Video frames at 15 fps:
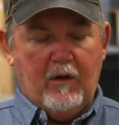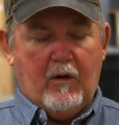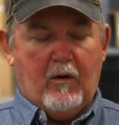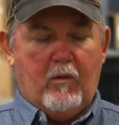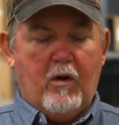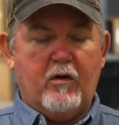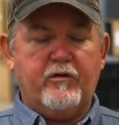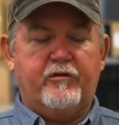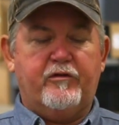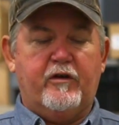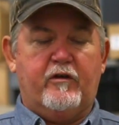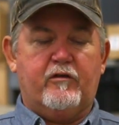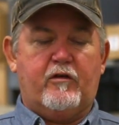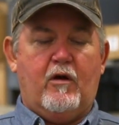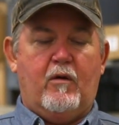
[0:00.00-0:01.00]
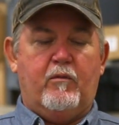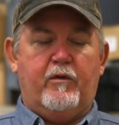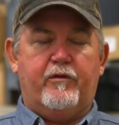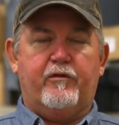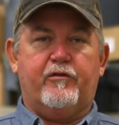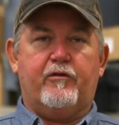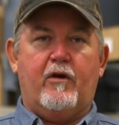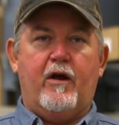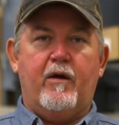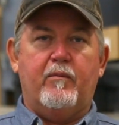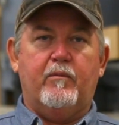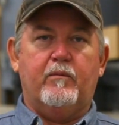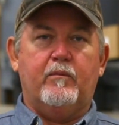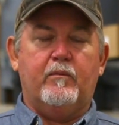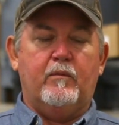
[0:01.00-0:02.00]
Our walking sticks come with a
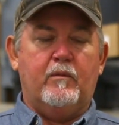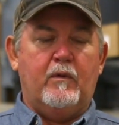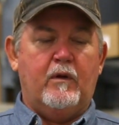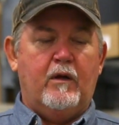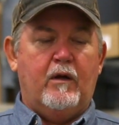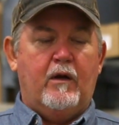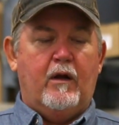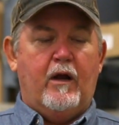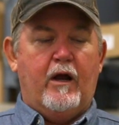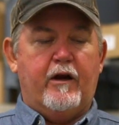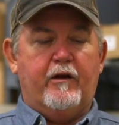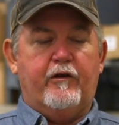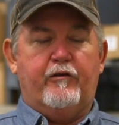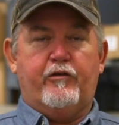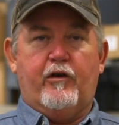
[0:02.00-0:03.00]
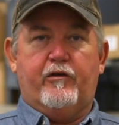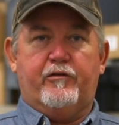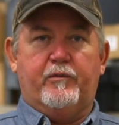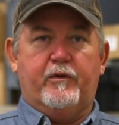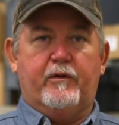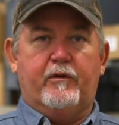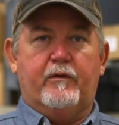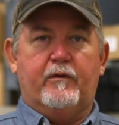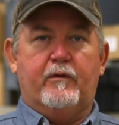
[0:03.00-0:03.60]
strap and an adjustment.